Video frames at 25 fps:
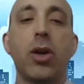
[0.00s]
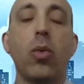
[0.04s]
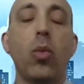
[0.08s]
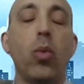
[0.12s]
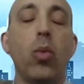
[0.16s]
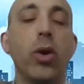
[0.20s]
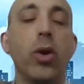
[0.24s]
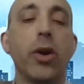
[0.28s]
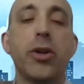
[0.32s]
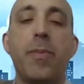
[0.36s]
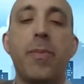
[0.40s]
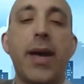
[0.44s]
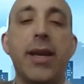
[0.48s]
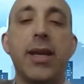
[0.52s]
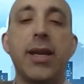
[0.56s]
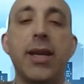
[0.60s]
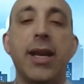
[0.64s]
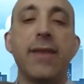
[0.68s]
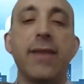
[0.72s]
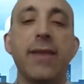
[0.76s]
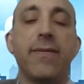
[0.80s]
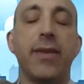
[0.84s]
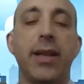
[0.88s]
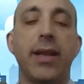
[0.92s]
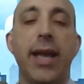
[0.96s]
we're dependent
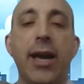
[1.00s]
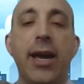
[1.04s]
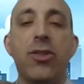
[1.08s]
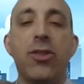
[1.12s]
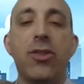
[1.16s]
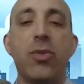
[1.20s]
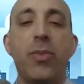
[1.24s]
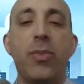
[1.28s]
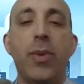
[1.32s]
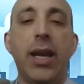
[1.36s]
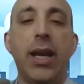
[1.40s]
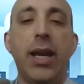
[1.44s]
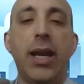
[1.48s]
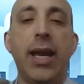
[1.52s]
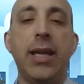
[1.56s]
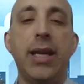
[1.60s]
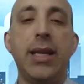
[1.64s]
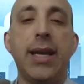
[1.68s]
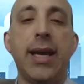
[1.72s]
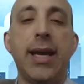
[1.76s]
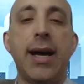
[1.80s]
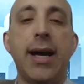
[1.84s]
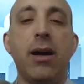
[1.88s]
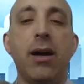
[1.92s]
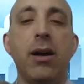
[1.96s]
on philanthropy at
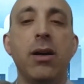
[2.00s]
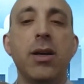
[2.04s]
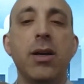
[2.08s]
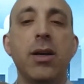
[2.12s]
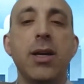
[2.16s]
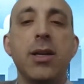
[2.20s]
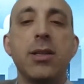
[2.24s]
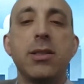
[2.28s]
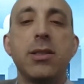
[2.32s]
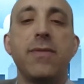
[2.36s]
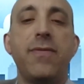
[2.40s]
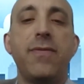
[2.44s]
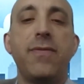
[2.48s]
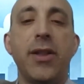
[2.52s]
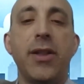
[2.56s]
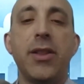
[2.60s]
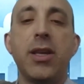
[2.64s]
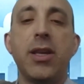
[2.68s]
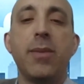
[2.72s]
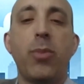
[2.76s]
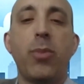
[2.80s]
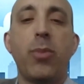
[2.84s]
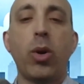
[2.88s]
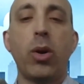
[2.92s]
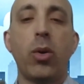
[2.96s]
ADL to fund the
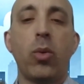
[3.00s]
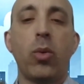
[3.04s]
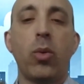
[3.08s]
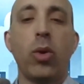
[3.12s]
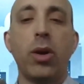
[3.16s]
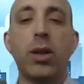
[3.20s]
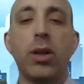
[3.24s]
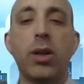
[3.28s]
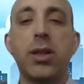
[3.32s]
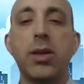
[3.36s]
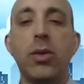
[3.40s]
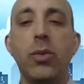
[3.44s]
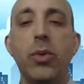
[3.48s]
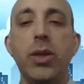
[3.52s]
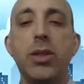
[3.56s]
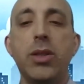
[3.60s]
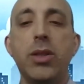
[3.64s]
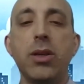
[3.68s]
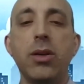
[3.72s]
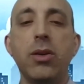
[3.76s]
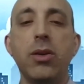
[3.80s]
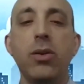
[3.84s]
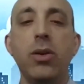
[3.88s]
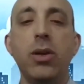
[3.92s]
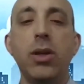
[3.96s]
important work that we
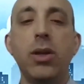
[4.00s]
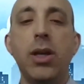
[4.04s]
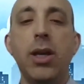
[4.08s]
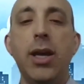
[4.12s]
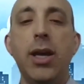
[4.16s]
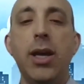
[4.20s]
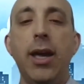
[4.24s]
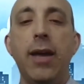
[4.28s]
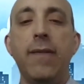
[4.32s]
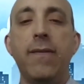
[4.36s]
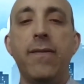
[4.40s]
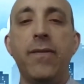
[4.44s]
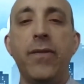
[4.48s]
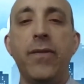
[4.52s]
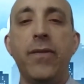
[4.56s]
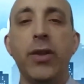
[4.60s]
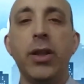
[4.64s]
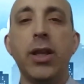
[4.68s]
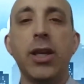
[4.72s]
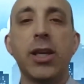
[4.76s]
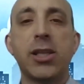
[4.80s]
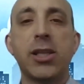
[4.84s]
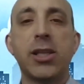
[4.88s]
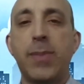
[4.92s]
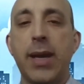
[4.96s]
do and
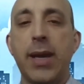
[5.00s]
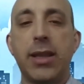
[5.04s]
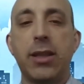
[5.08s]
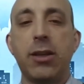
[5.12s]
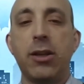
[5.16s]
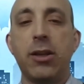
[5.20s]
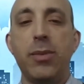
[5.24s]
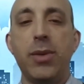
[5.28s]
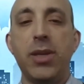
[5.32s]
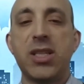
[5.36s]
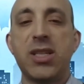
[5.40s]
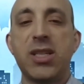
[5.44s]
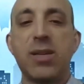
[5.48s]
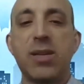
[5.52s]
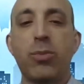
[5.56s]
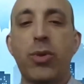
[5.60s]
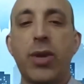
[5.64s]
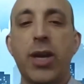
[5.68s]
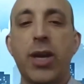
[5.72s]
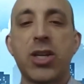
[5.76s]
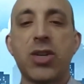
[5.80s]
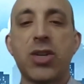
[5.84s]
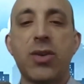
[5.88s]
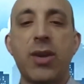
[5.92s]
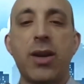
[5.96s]
fully expect there to be some
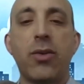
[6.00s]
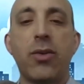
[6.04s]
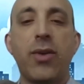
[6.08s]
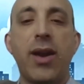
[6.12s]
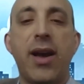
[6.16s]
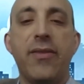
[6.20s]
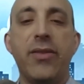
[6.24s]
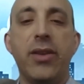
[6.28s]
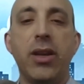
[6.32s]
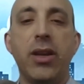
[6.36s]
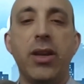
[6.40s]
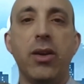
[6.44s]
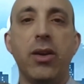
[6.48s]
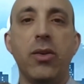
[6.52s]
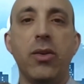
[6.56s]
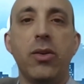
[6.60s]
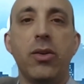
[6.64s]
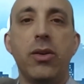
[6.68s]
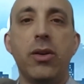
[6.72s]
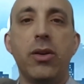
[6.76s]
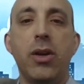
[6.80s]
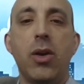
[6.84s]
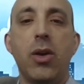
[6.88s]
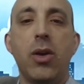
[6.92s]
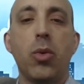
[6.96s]
pressure on revenue.
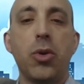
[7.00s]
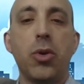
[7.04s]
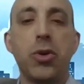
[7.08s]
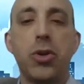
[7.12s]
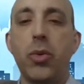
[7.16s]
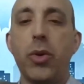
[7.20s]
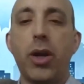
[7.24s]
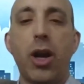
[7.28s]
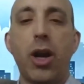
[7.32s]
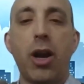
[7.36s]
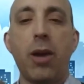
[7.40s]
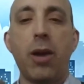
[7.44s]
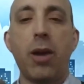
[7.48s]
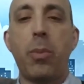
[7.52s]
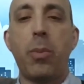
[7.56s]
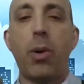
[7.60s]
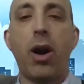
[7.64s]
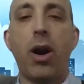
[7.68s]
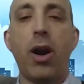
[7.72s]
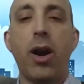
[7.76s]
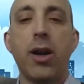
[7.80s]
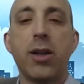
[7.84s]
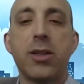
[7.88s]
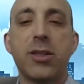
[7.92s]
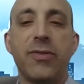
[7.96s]
We're doing our
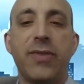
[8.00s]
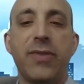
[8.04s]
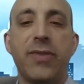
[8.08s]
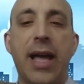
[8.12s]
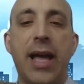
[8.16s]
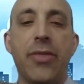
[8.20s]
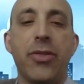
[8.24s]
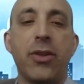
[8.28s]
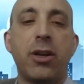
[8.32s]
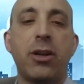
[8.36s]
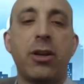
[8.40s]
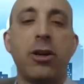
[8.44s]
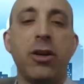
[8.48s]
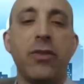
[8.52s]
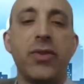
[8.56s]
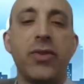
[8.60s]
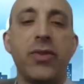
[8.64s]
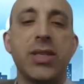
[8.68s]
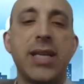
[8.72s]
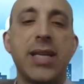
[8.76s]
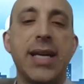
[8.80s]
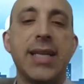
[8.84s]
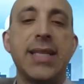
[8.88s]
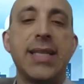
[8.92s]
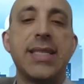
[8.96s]
part to flatten the curve,
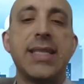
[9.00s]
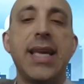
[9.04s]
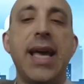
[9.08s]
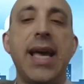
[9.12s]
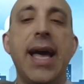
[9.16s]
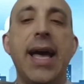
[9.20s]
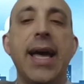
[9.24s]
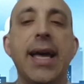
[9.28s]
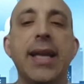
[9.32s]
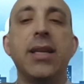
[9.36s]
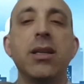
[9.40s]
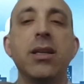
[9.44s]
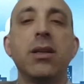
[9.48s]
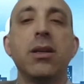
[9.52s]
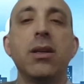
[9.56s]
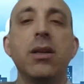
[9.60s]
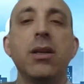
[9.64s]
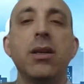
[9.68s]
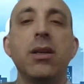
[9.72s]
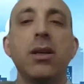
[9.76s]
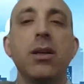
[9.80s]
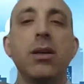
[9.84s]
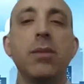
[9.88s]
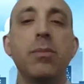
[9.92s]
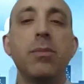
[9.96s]
as I said,
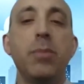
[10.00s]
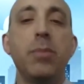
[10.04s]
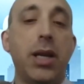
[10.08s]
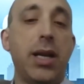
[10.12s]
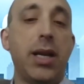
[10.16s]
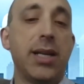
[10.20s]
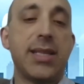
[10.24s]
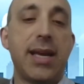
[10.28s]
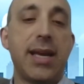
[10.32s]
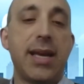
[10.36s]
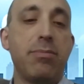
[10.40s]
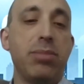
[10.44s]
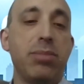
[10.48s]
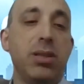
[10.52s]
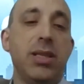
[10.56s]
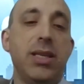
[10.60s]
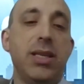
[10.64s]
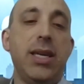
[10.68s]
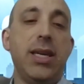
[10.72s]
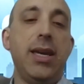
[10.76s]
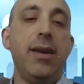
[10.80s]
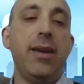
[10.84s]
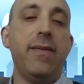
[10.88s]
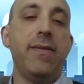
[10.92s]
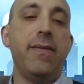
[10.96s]
because I
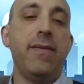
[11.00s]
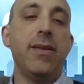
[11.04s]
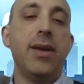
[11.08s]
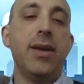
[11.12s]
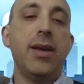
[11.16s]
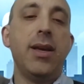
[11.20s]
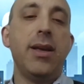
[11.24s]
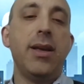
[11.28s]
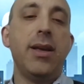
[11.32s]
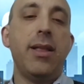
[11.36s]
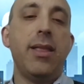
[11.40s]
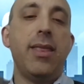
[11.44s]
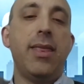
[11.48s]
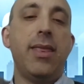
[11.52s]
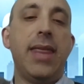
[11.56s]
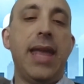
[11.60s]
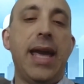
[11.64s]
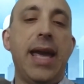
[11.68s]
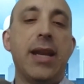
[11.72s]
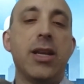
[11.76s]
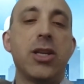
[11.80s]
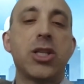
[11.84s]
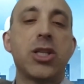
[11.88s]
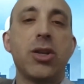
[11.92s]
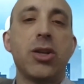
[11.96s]
believe
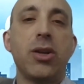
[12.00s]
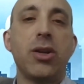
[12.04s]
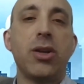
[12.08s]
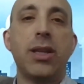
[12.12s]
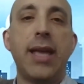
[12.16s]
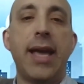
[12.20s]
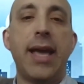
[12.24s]
that ensuring the